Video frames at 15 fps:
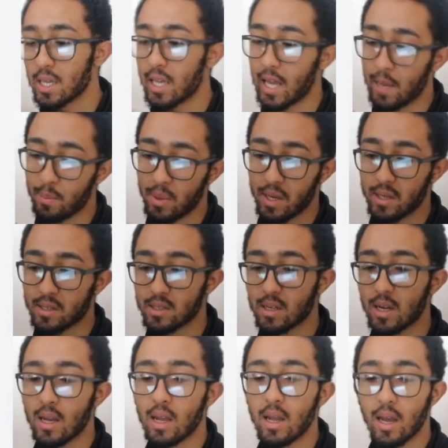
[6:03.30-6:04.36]
CAPEX,
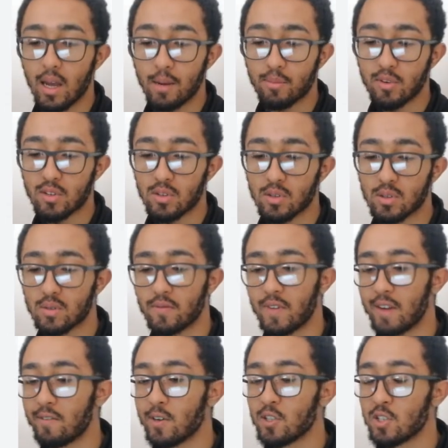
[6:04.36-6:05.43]
and produced
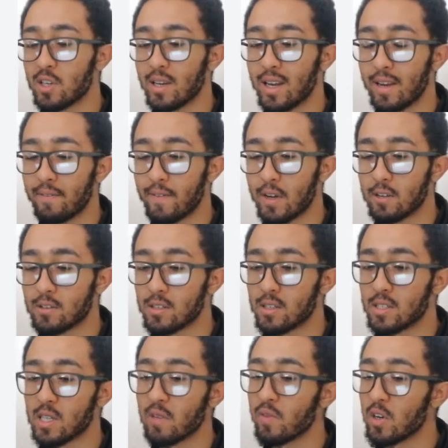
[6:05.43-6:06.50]

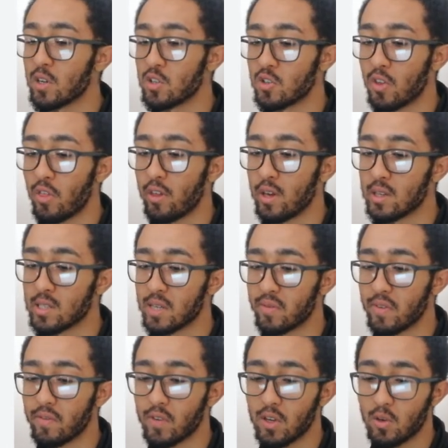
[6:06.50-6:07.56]
509,737
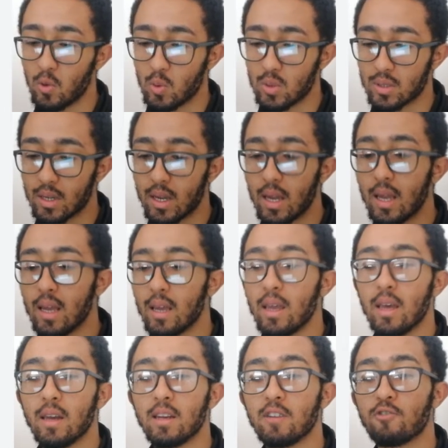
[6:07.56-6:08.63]
vehicles,
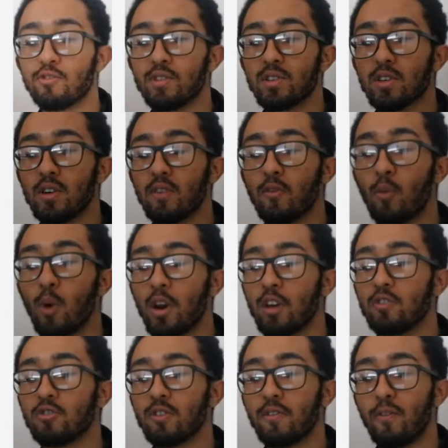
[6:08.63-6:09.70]
an increase of
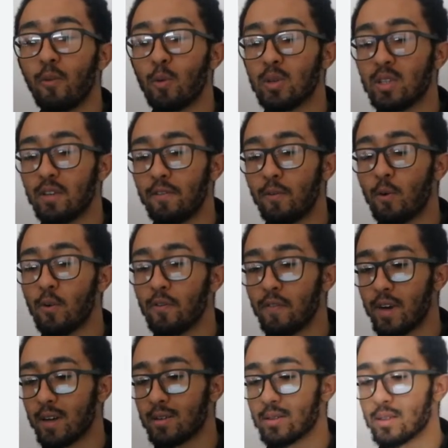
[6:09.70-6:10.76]

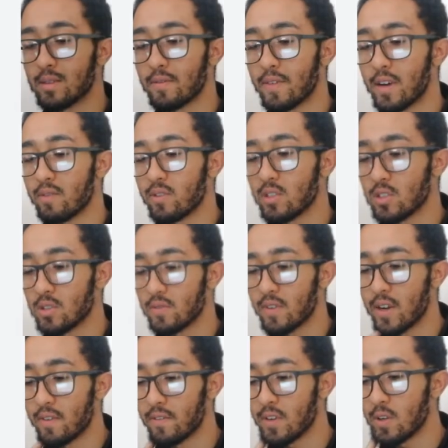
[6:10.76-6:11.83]

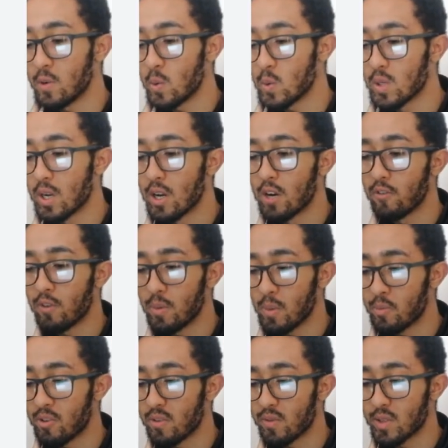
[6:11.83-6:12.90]
144,505 vehicles from the
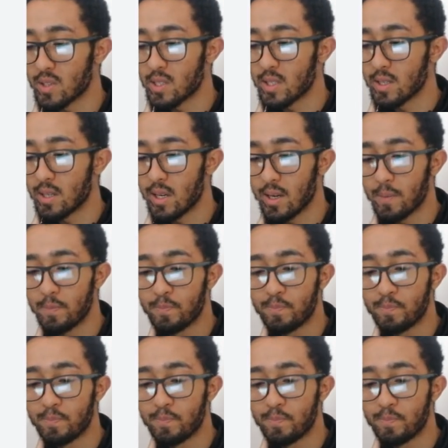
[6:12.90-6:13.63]
previous year,